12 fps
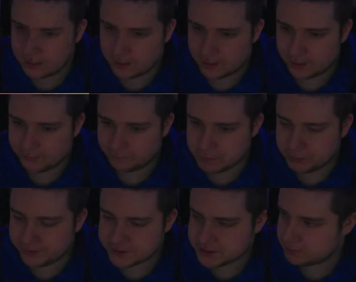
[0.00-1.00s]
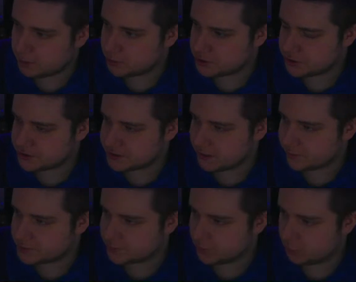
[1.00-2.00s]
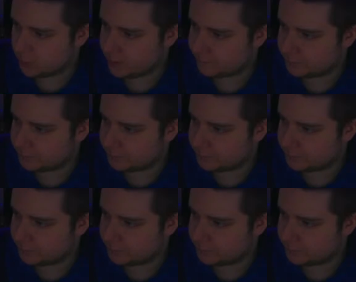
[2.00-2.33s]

And if we play this in motion, you see how it's going away